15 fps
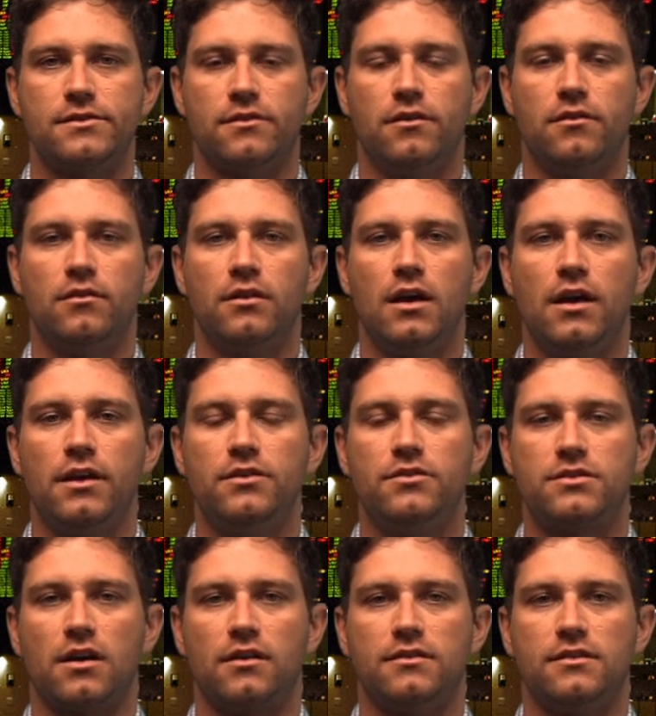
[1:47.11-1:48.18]
So you
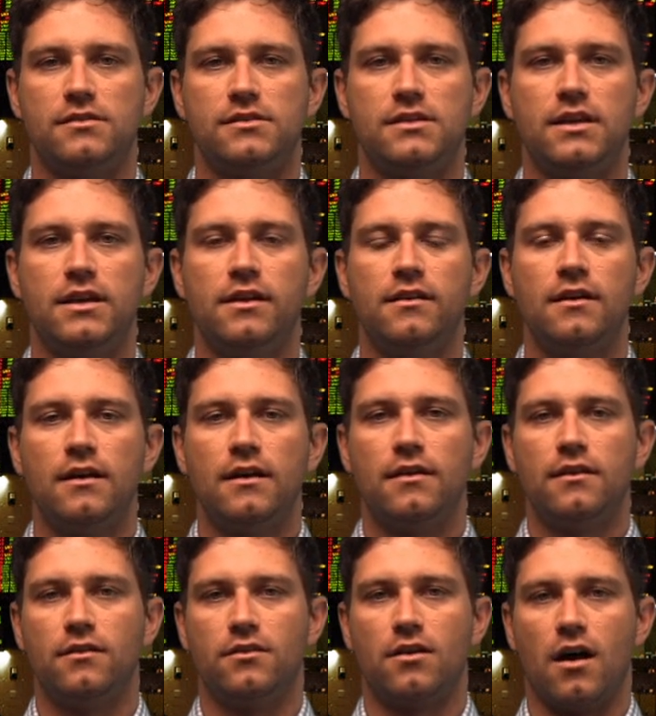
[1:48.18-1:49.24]
start to see
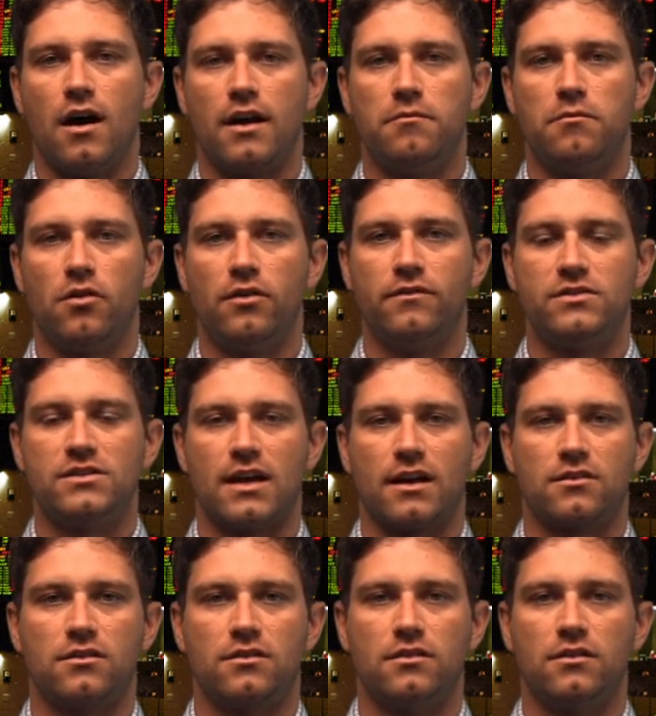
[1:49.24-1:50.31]
you know the automotive
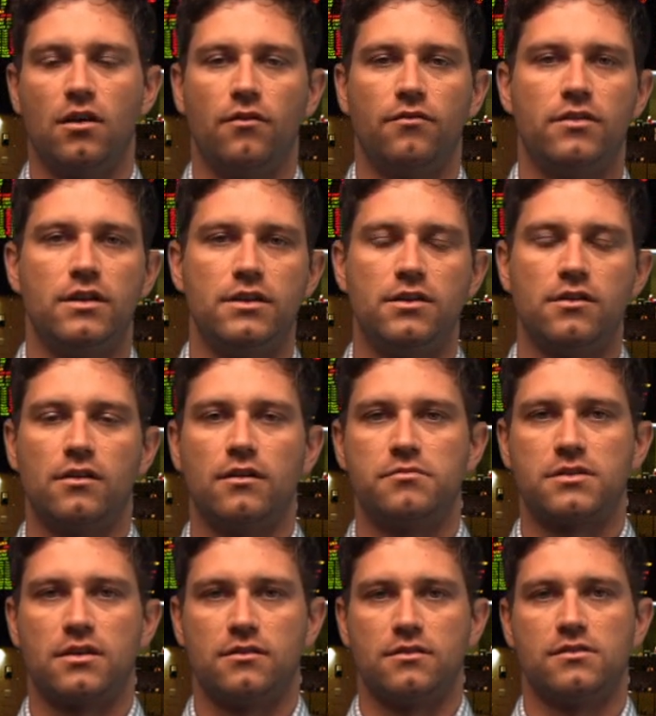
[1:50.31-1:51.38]
sector over in
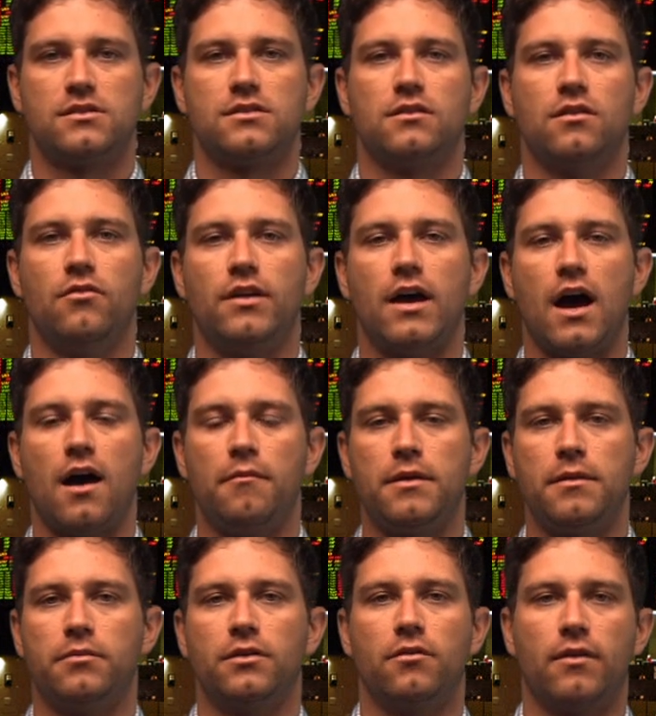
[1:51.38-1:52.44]
Europe start to slow down.
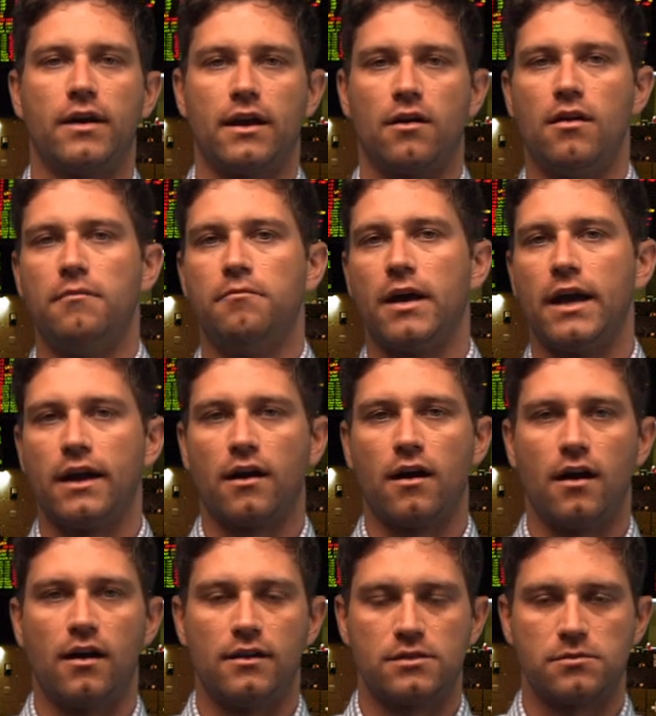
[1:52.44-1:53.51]
People don't want to go out and buy a
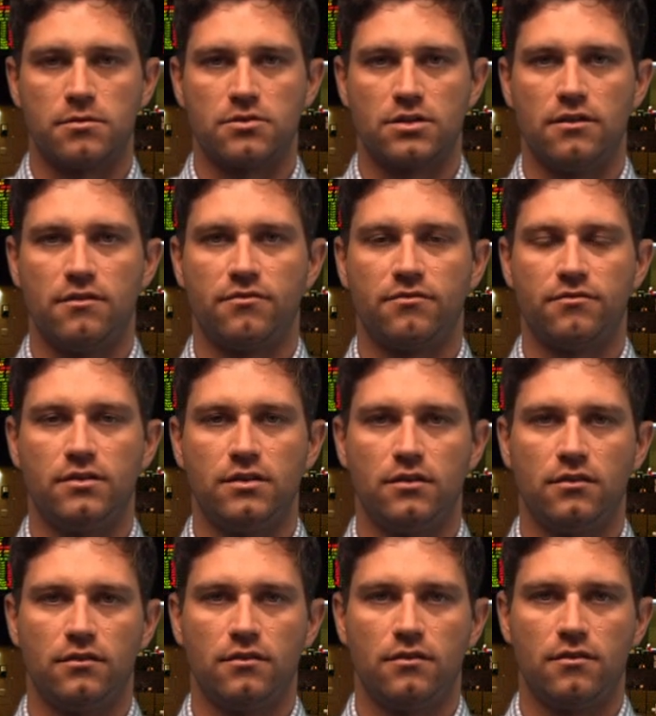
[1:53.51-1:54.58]
car, especially if you
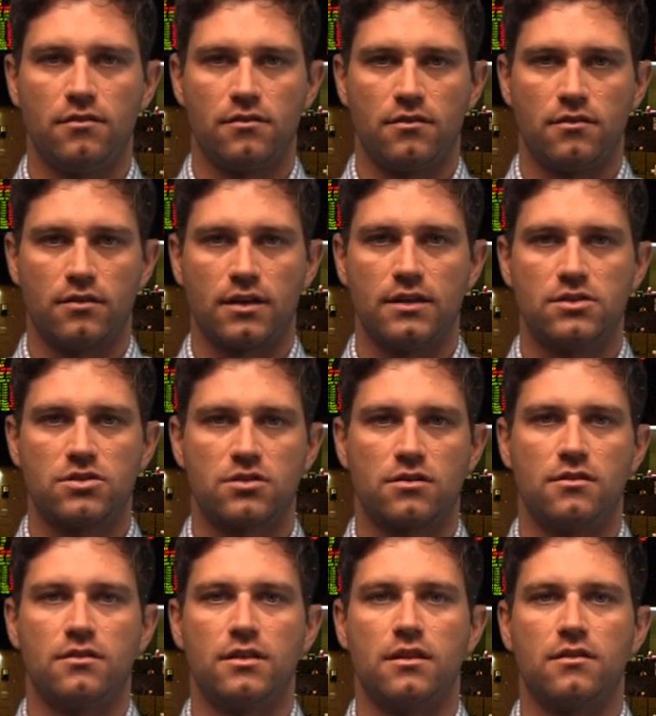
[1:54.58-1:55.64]
know they're
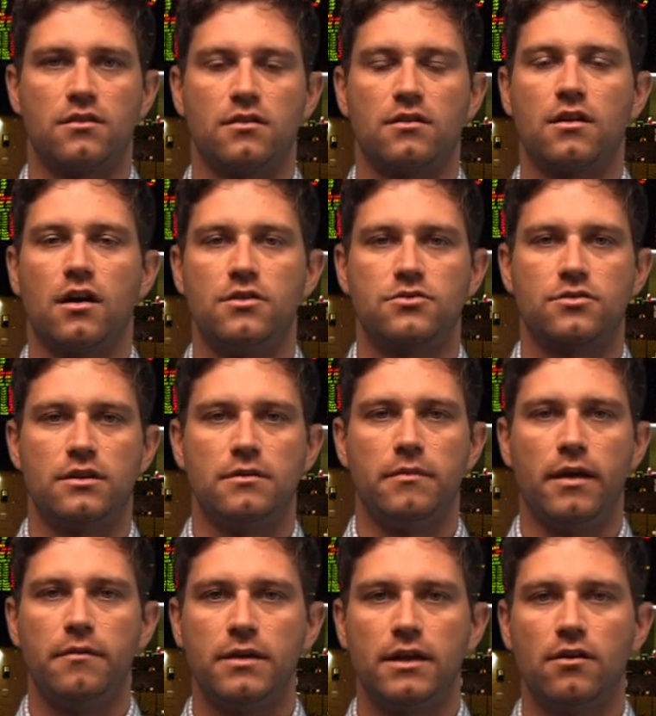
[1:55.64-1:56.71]
concerned that their country
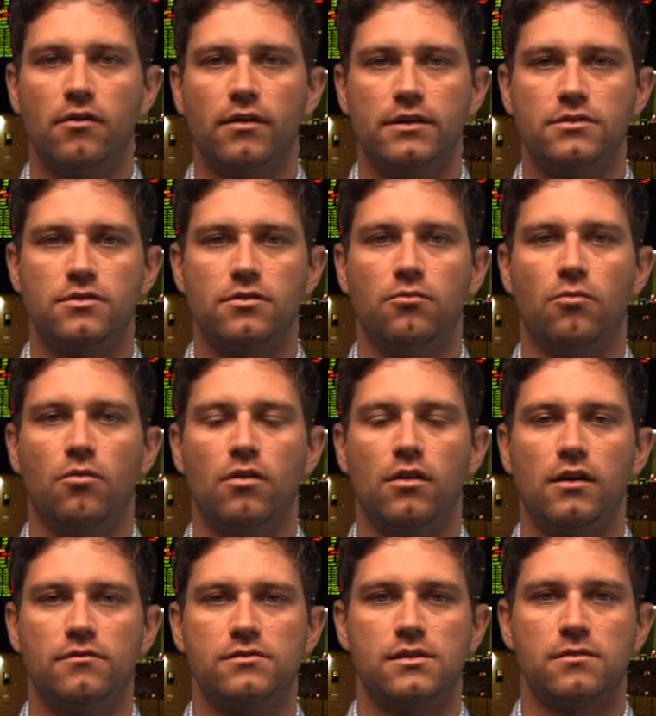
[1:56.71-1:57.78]
may be going to
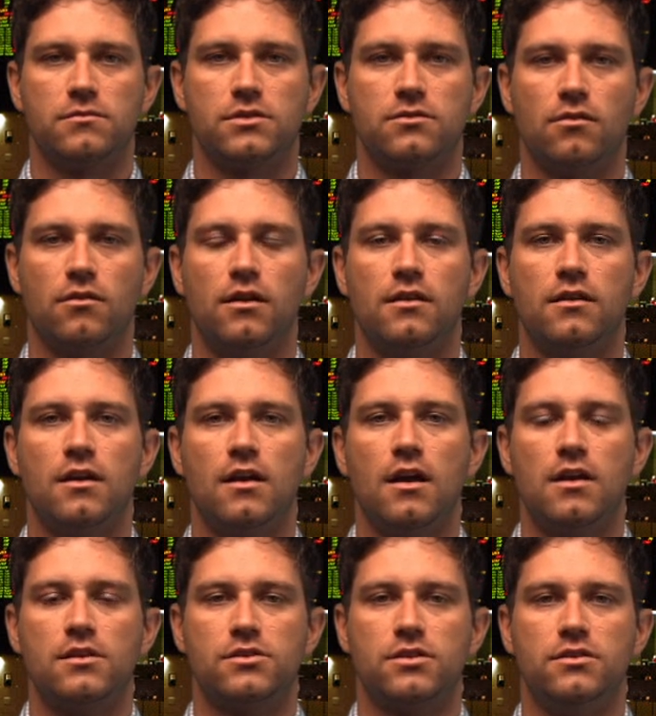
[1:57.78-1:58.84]
war of some sort.
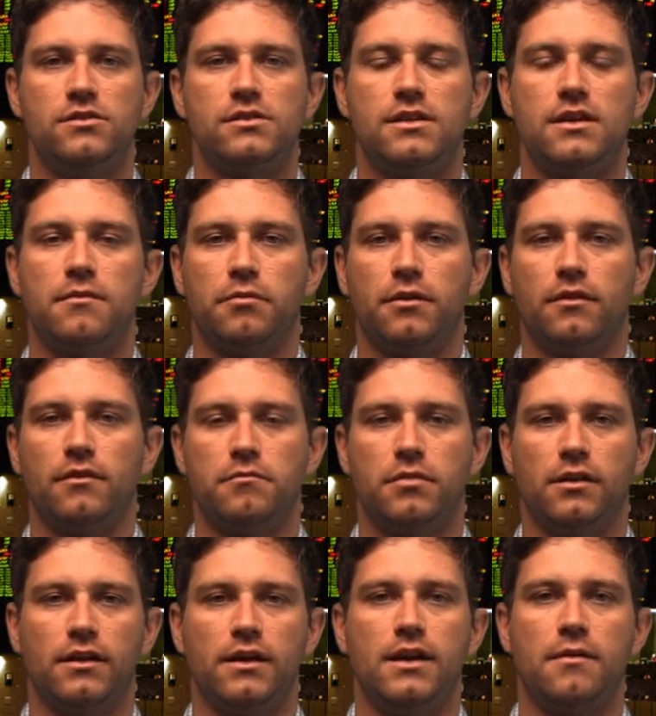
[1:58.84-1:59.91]
So you see
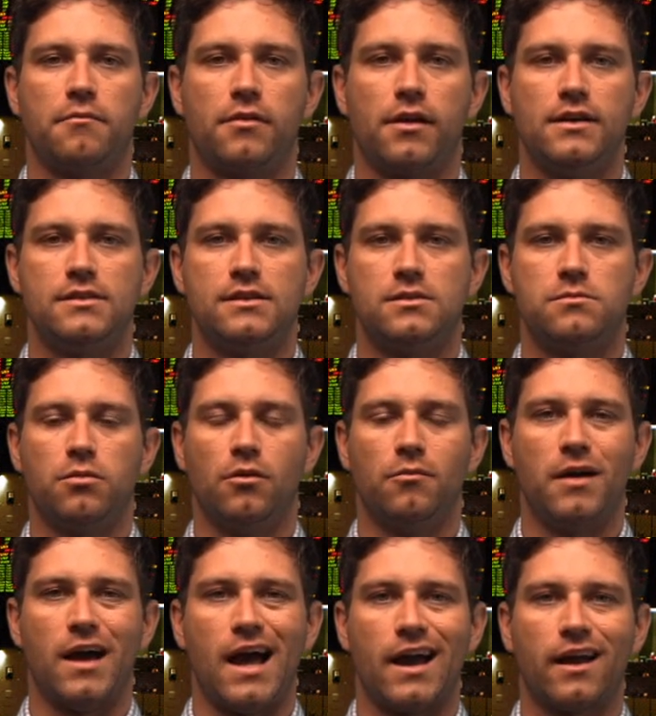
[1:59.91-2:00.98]
palladium prices
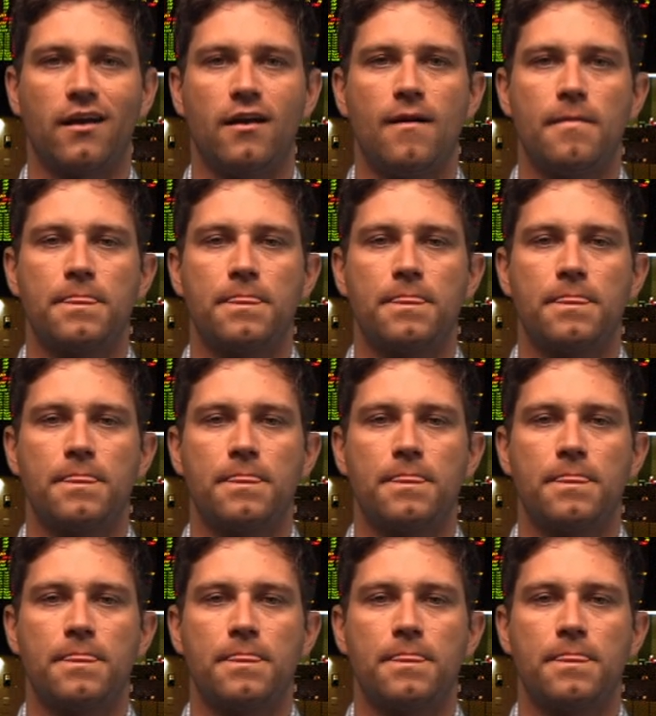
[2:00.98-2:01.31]
pull back.